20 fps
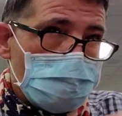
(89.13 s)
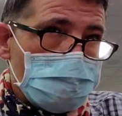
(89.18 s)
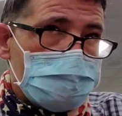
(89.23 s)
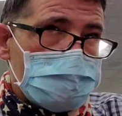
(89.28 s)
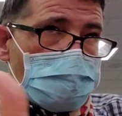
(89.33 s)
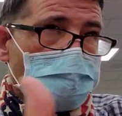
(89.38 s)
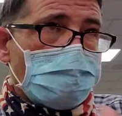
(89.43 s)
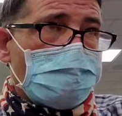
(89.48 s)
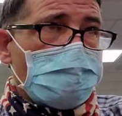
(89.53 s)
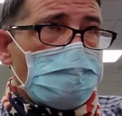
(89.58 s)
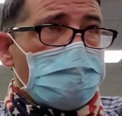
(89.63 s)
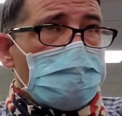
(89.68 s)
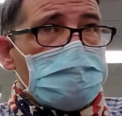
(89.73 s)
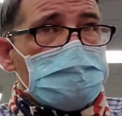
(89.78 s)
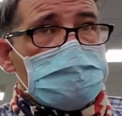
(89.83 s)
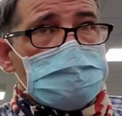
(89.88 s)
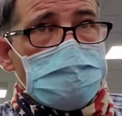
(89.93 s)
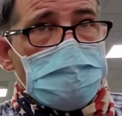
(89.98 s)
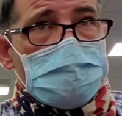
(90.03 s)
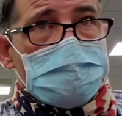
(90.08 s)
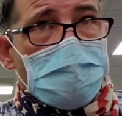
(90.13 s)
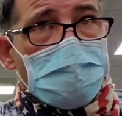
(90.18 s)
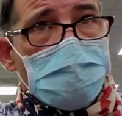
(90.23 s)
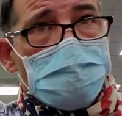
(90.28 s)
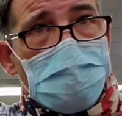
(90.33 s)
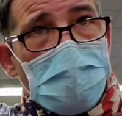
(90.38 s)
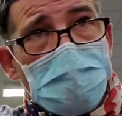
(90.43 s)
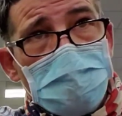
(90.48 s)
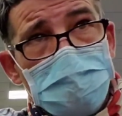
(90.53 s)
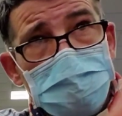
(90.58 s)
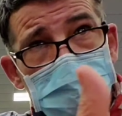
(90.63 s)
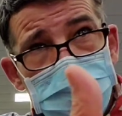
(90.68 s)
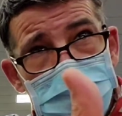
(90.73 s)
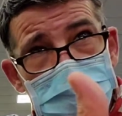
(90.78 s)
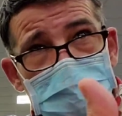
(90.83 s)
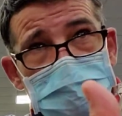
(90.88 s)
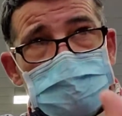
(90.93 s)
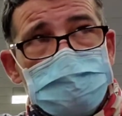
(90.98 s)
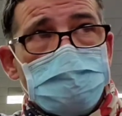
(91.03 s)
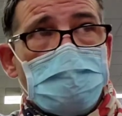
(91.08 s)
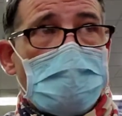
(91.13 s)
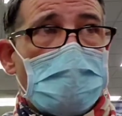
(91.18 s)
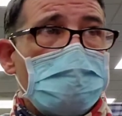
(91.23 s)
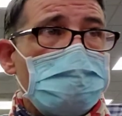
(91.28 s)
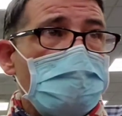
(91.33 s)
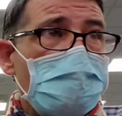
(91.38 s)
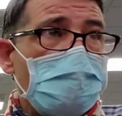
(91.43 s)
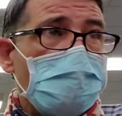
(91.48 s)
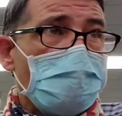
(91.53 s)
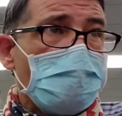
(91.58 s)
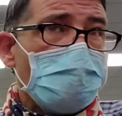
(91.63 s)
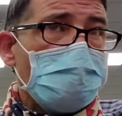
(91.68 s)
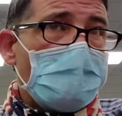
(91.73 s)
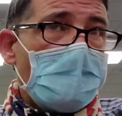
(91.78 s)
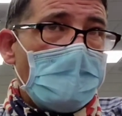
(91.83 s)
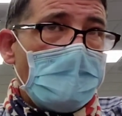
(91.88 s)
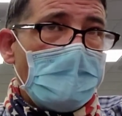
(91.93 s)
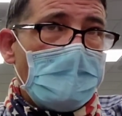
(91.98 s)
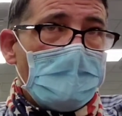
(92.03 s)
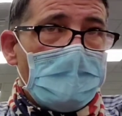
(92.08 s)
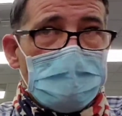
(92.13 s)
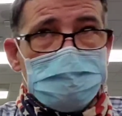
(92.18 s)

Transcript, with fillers: Something needs to be done about it. That's why I'm here.